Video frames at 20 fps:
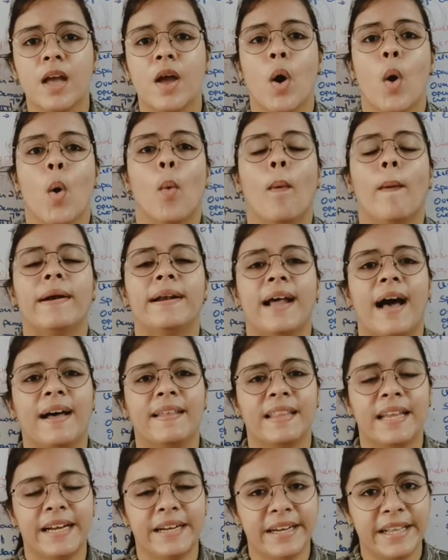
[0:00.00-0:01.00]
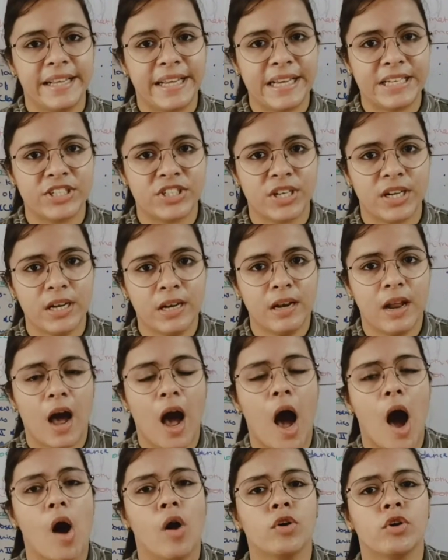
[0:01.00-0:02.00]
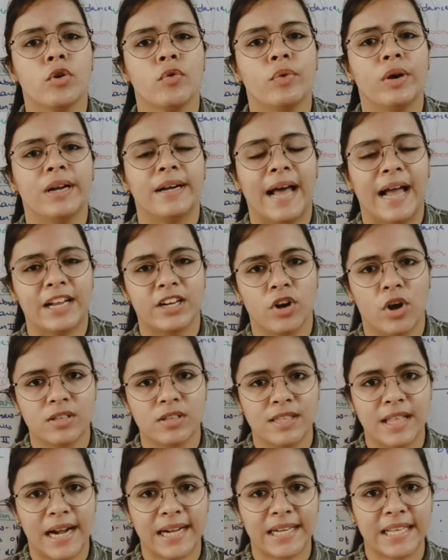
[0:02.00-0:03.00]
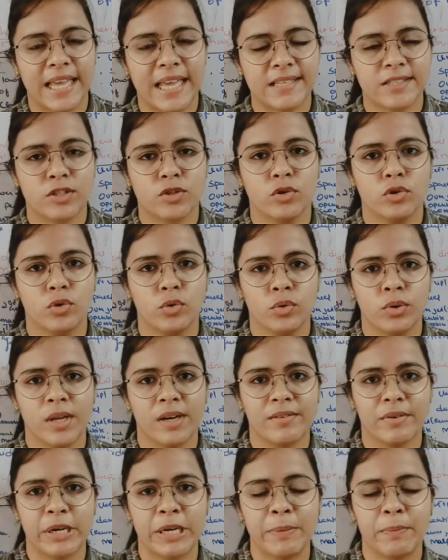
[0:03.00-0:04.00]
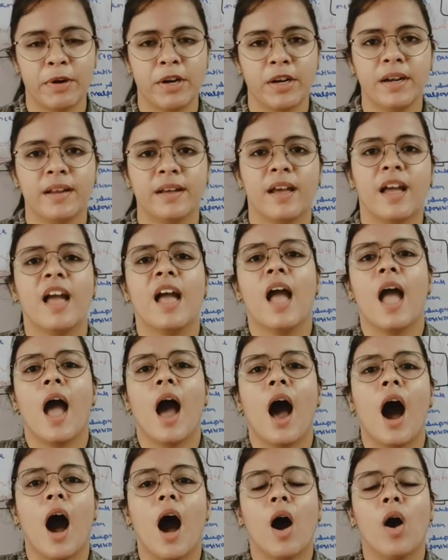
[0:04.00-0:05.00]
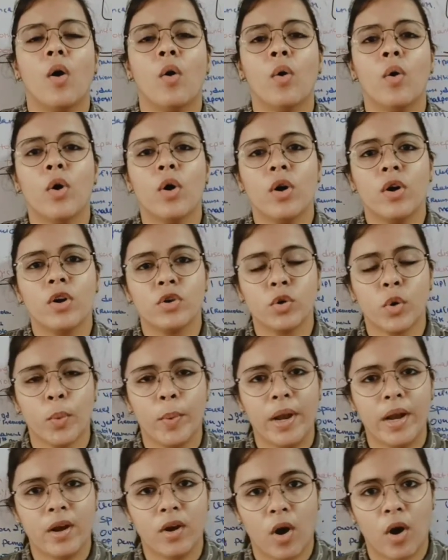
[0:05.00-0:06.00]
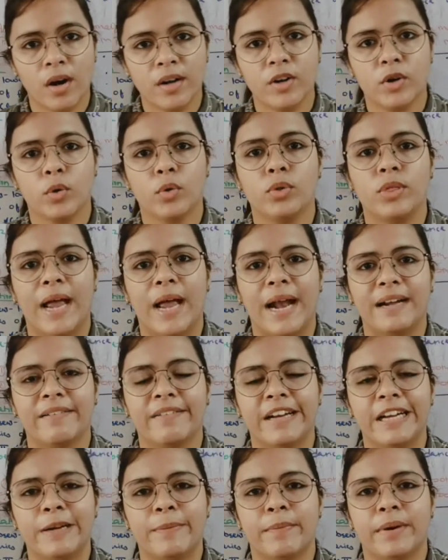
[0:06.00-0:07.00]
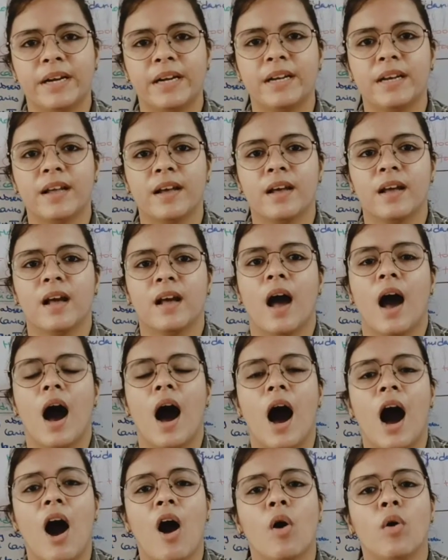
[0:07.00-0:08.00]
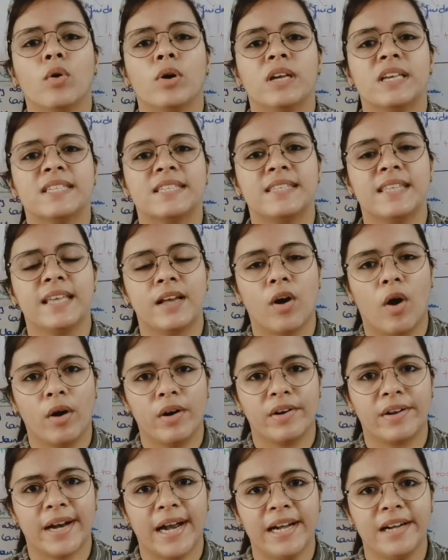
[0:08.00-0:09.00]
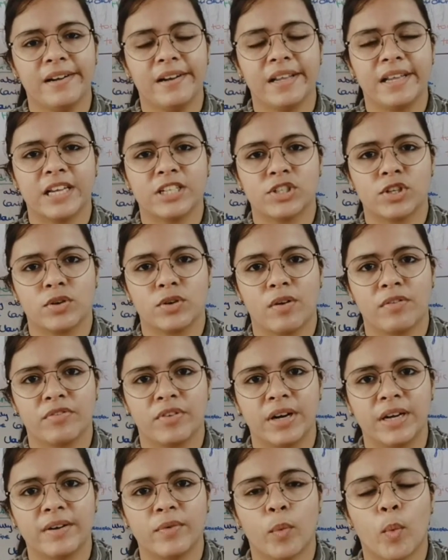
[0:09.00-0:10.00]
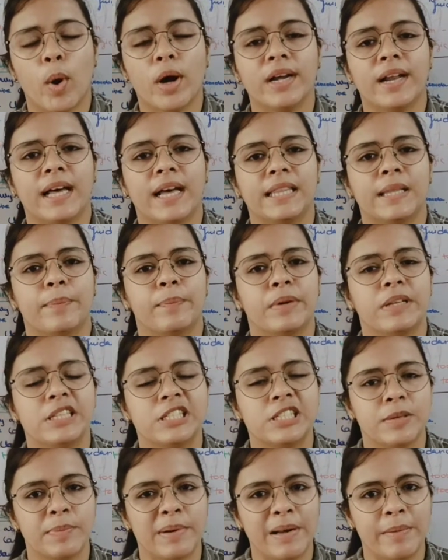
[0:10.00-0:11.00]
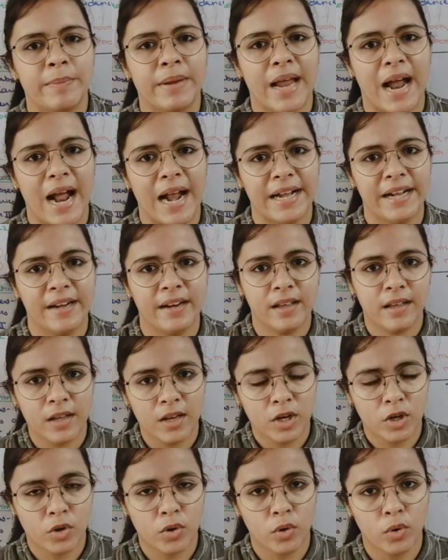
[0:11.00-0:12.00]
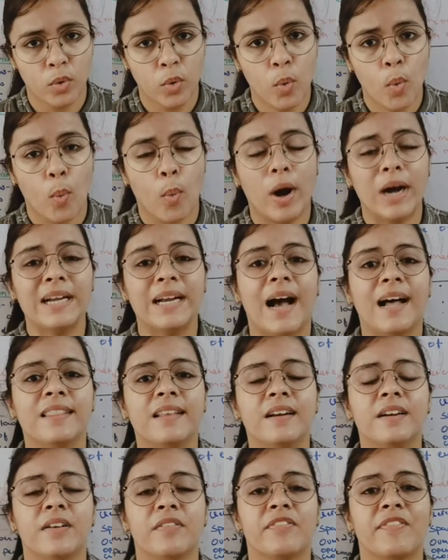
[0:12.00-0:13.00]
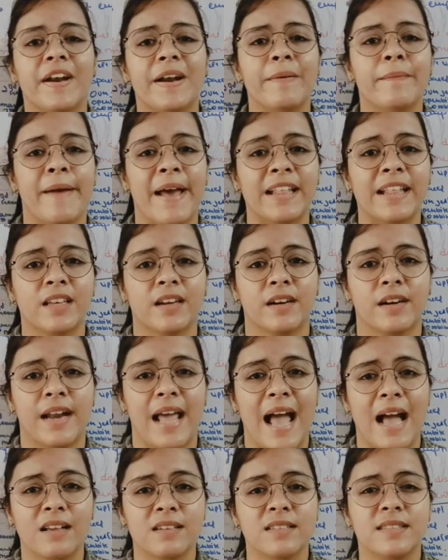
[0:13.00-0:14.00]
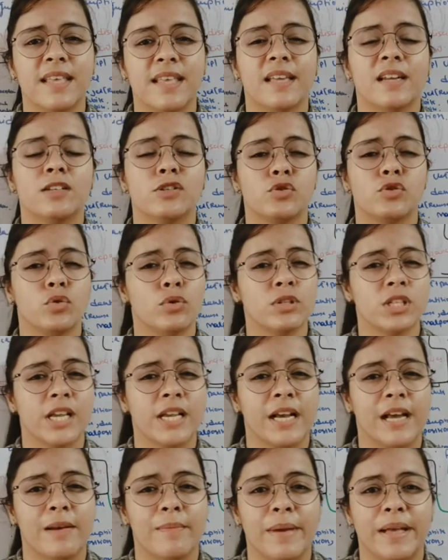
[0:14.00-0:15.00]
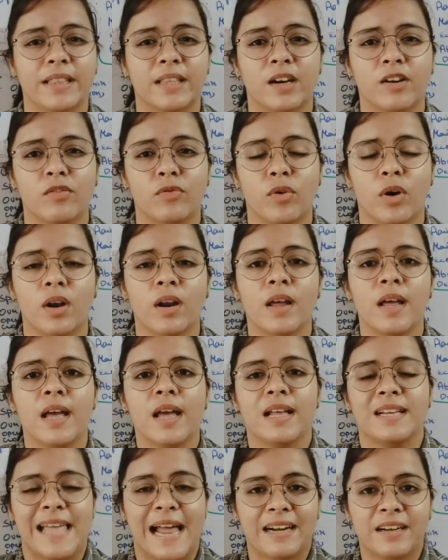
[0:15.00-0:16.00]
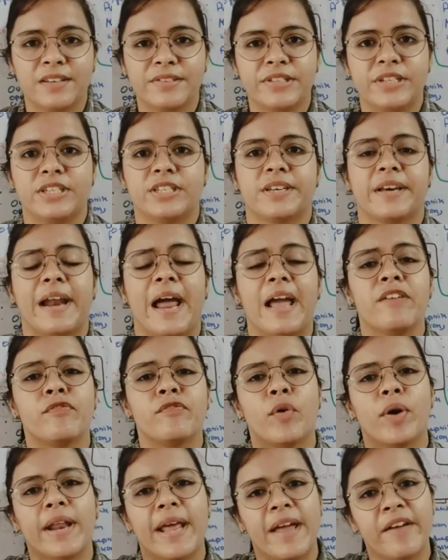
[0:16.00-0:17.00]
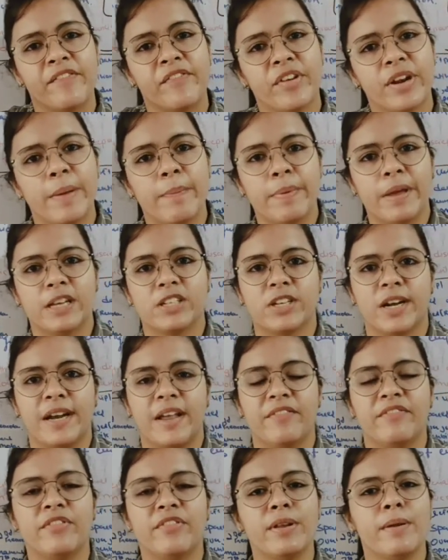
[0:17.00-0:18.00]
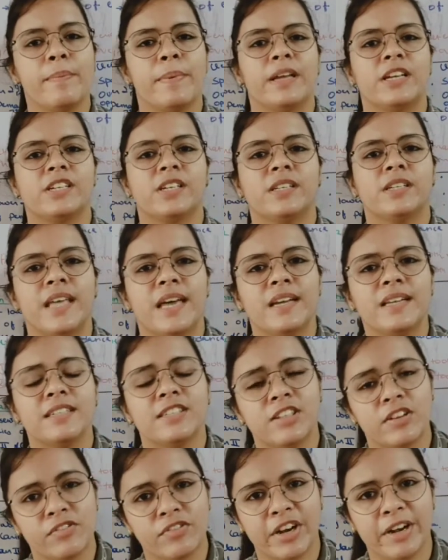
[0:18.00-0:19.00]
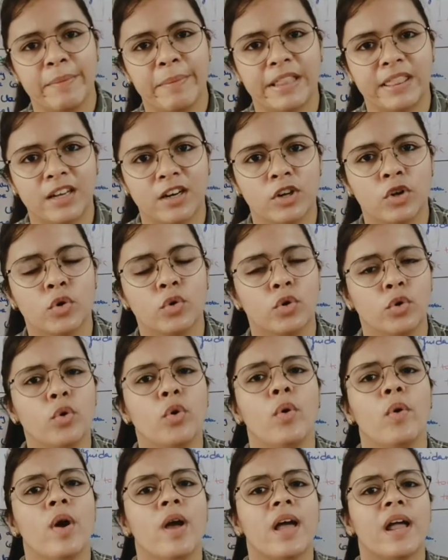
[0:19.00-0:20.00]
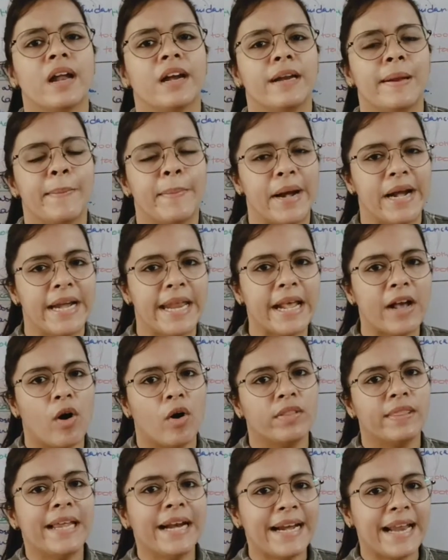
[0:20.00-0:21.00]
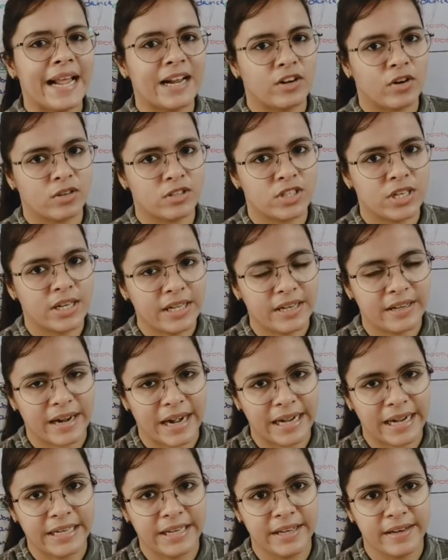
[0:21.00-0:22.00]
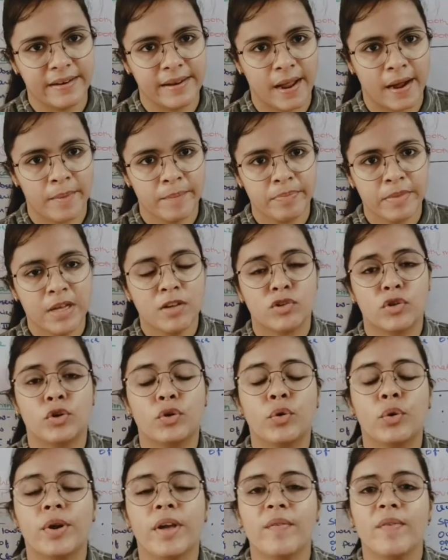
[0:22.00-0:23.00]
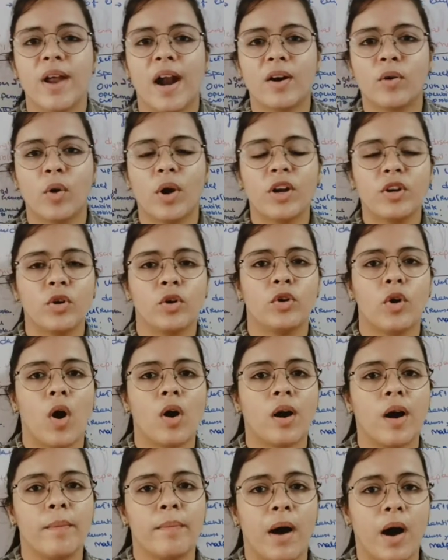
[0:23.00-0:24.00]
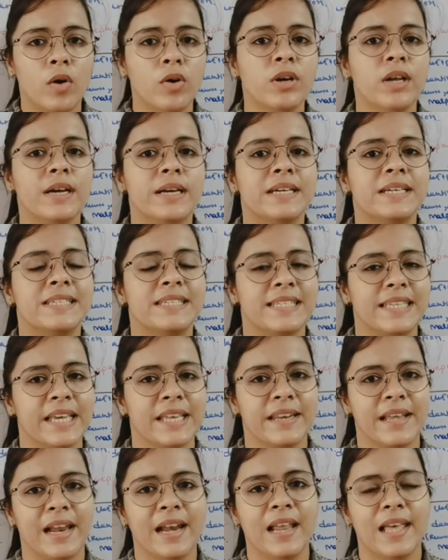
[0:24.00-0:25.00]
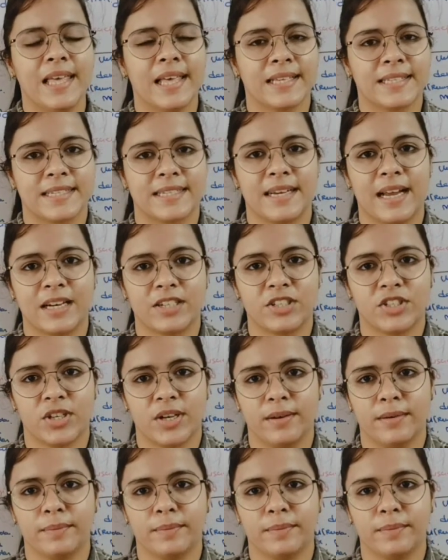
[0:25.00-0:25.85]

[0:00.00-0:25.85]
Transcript: What are the indication, how you will diagnose that case to do the treatment, how you will not do that treatment, how is the contraindication of it, what are the principle behind to do, what are the different method, as there is no single method for that is described for every patient. Every patient there is different method to do depending on their diagnostic criteria. So today we are going to talk about serial extraction.